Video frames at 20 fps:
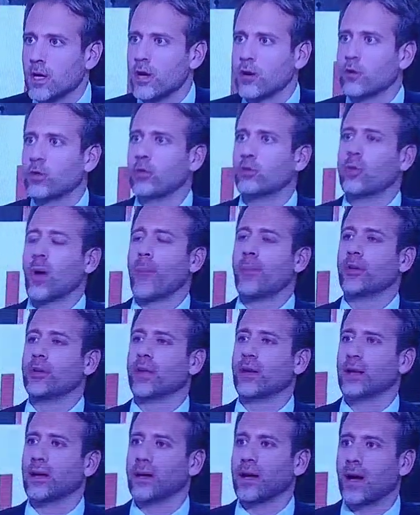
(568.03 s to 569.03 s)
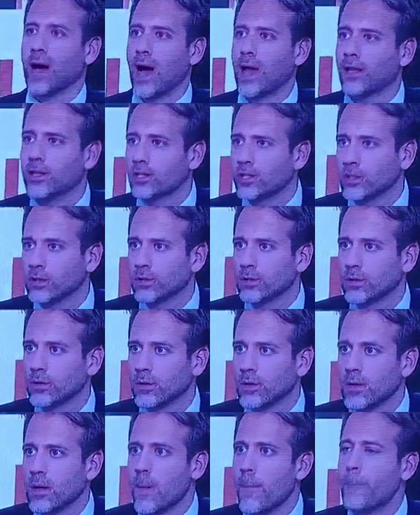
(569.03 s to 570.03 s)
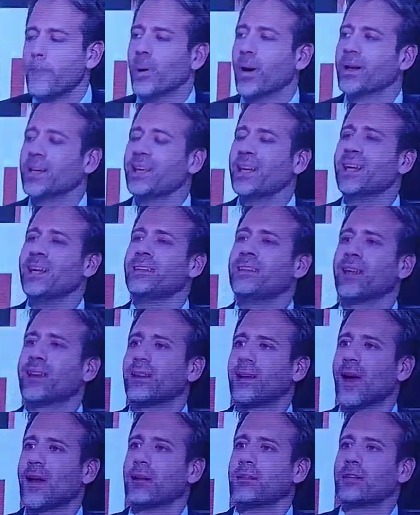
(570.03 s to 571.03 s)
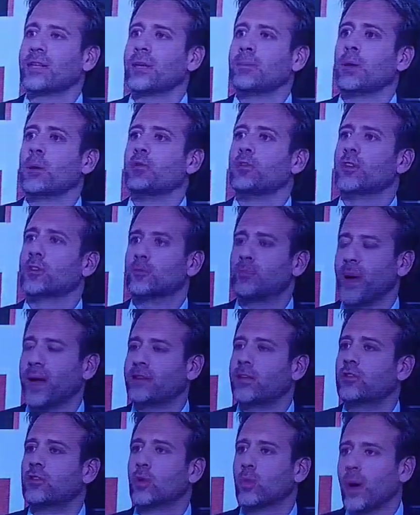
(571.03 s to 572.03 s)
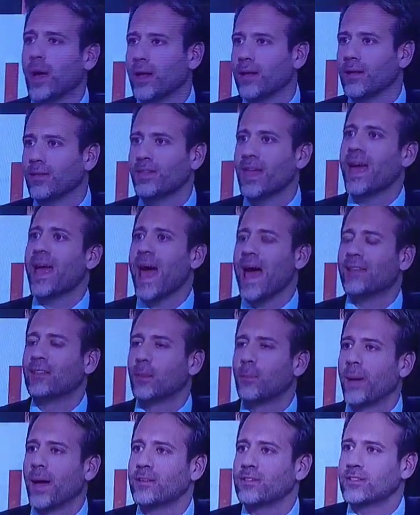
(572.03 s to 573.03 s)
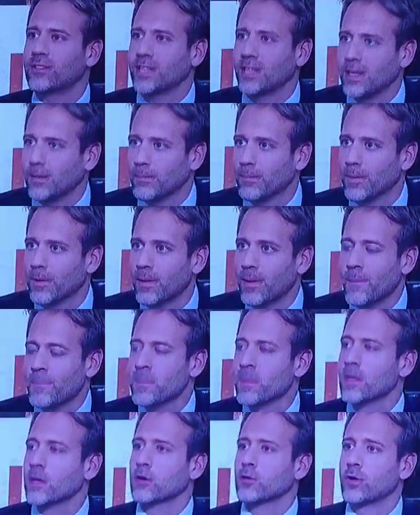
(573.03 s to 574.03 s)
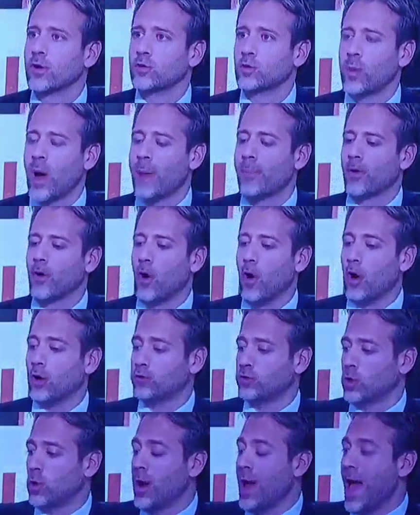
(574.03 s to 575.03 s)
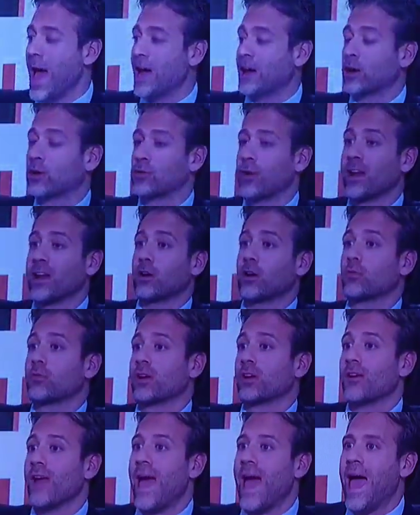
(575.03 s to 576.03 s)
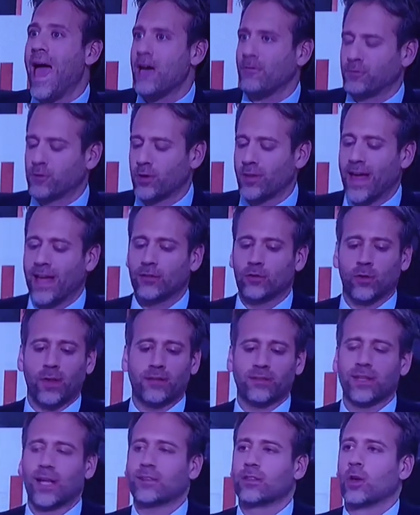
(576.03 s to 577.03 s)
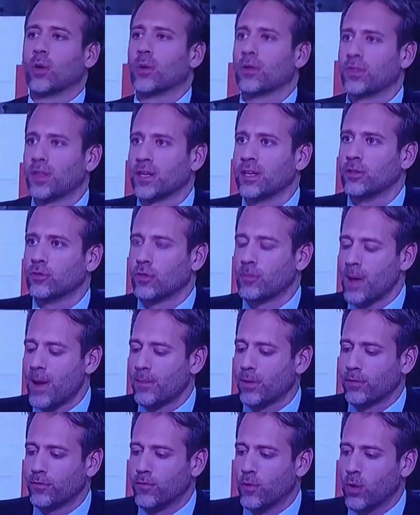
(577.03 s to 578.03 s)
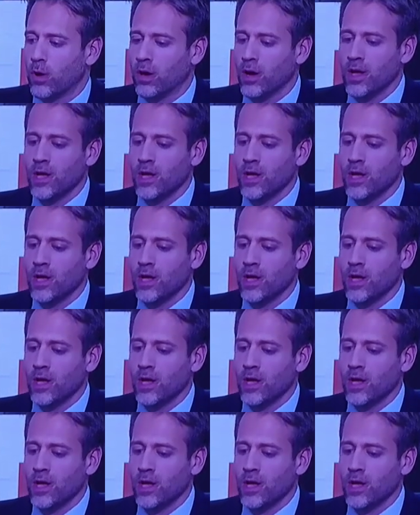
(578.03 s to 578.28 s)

Chris Webber did it in college, but he did it on a team that was expected to win. They had the best team. Chris Webber also had a great career after that, so that's not the only thing he's remembered for.